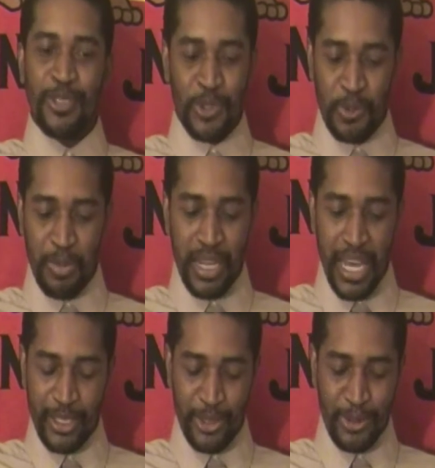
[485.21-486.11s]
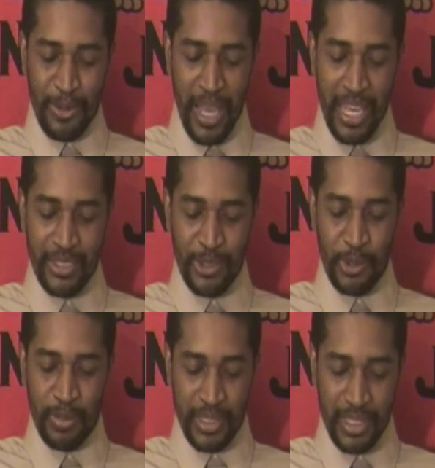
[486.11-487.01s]
supernatural and
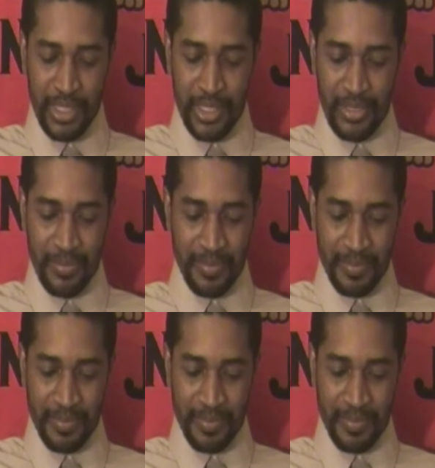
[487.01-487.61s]
superstition.